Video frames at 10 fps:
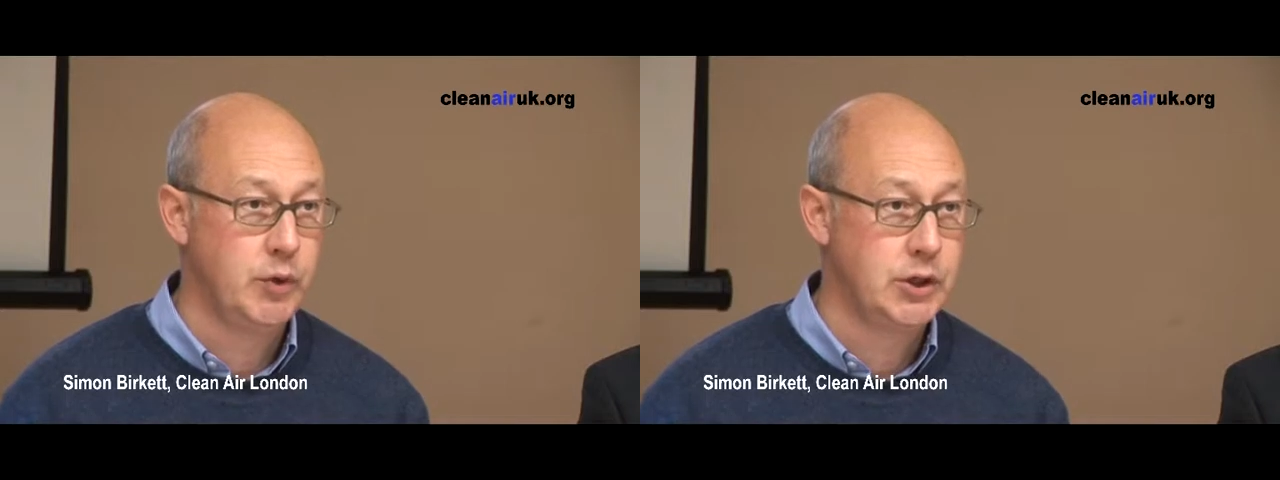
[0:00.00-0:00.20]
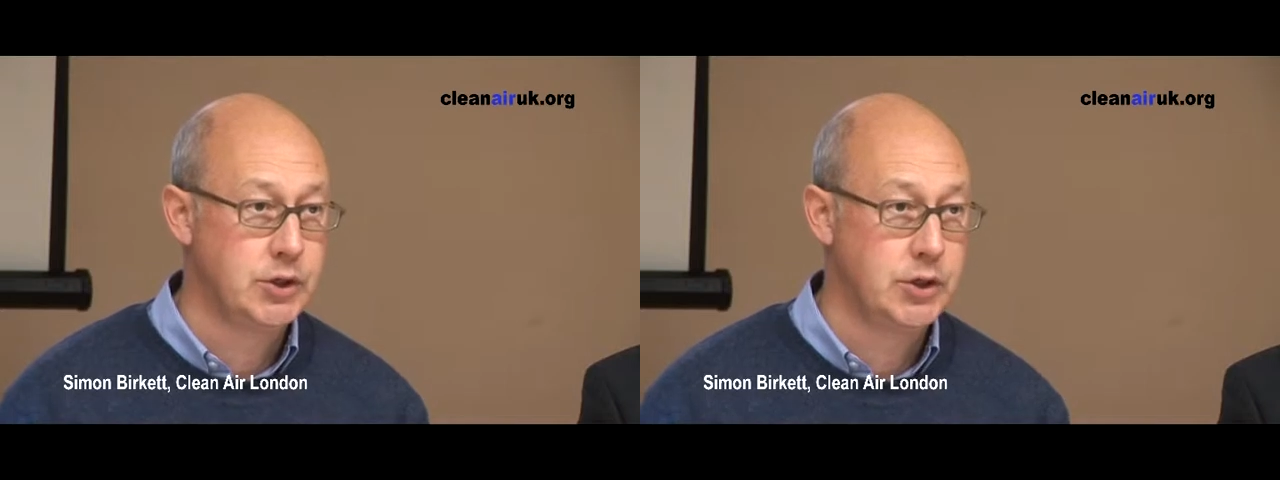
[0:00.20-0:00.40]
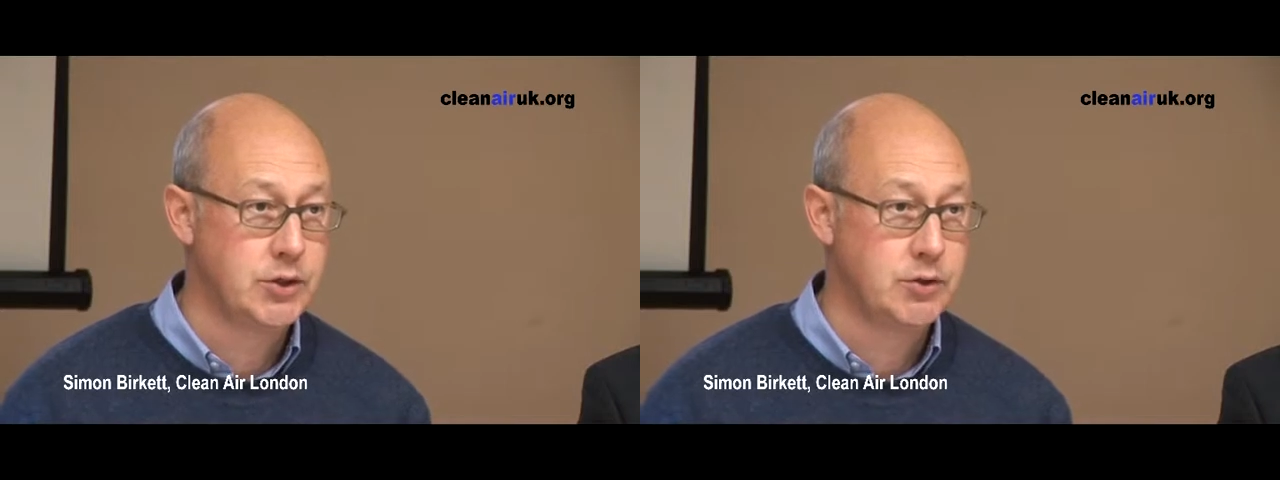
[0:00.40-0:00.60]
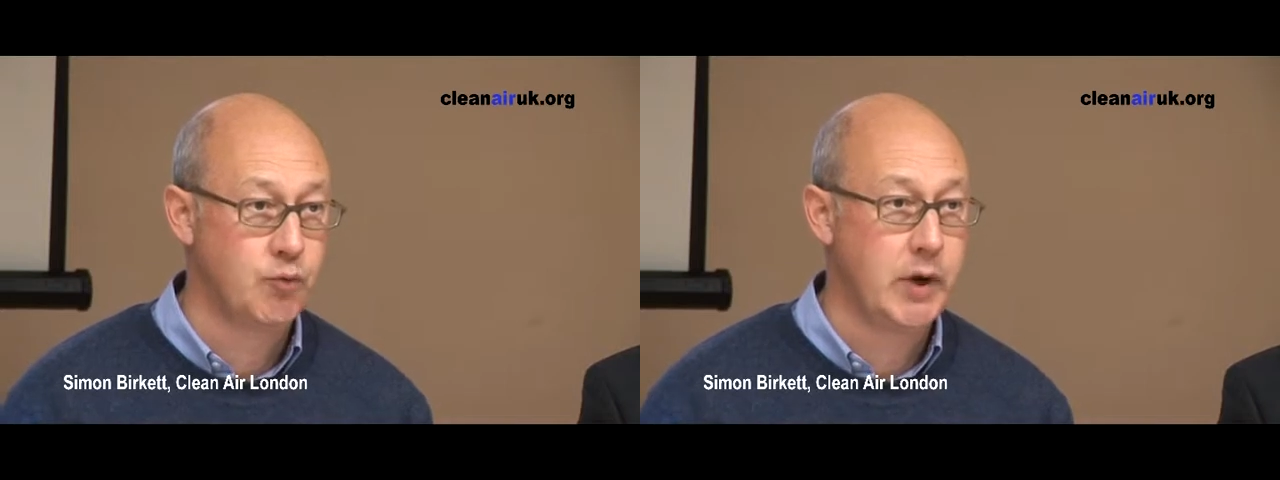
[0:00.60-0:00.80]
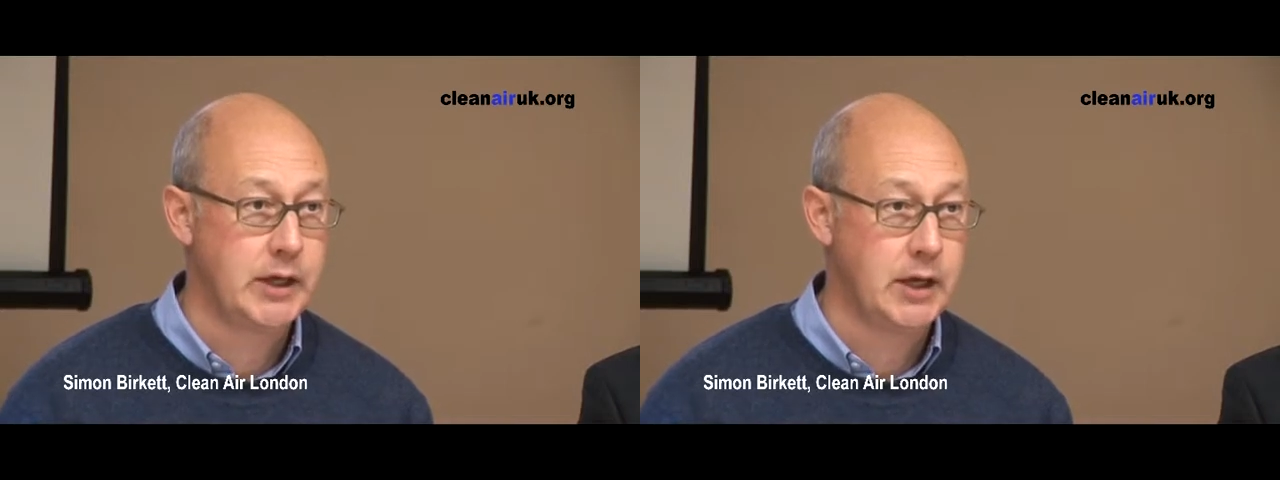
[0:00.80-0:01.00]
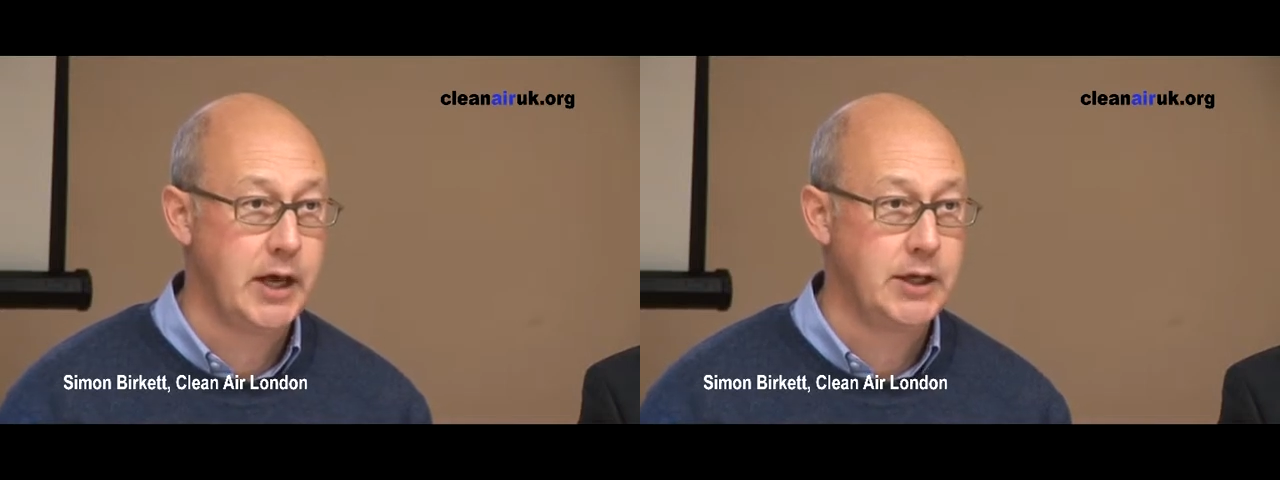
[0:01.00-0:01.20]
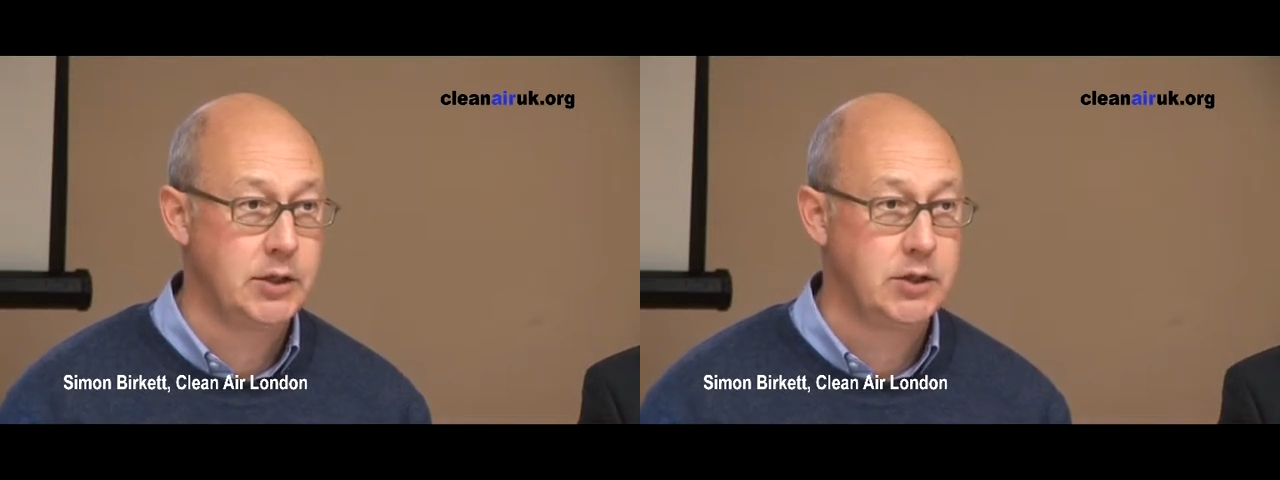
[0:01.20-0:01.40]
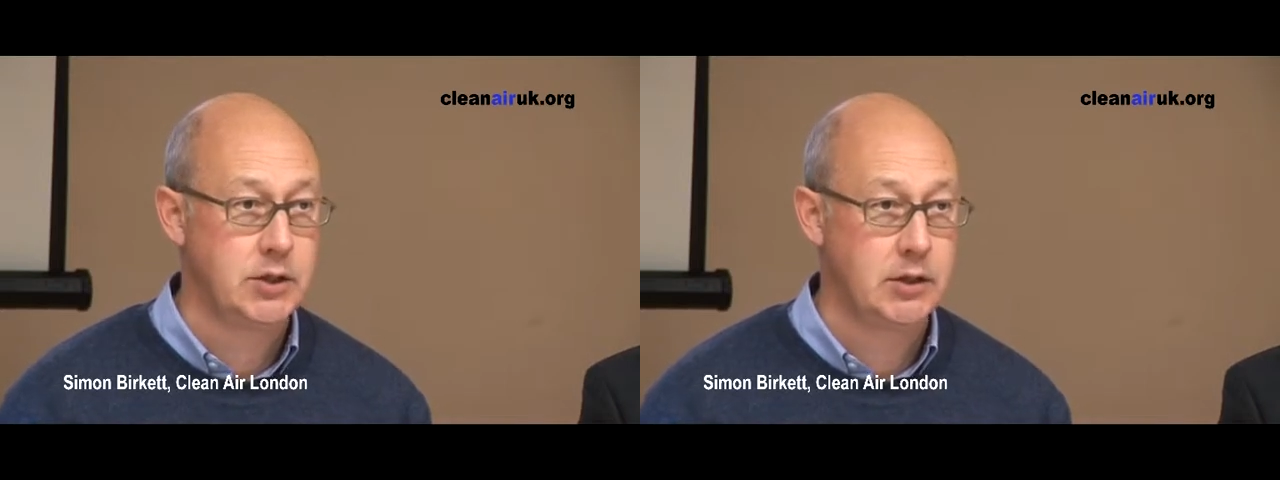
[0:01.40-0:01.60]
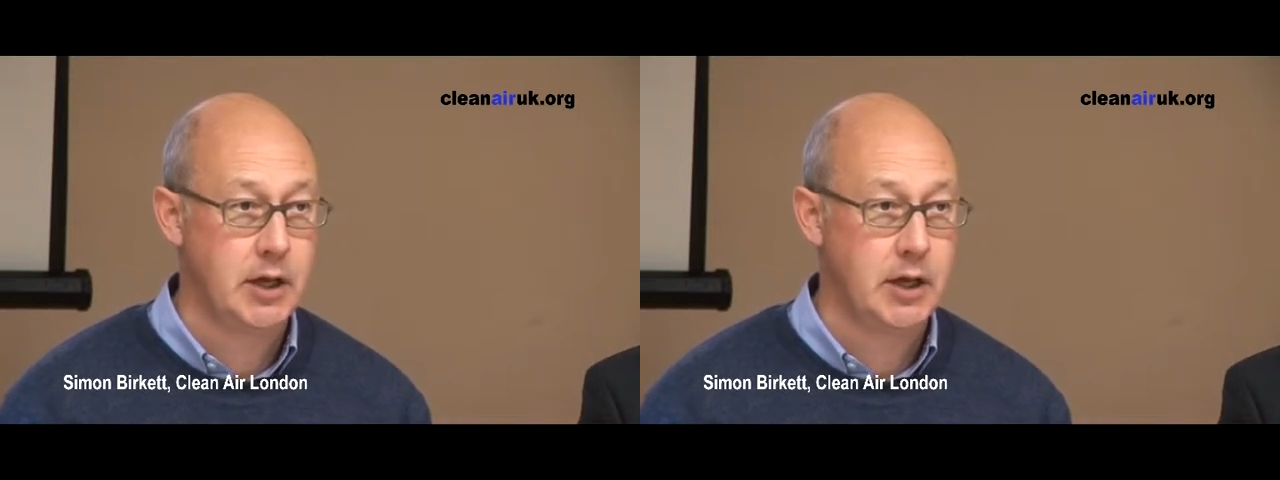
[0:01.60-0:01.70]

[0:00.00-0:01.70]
which is regulated,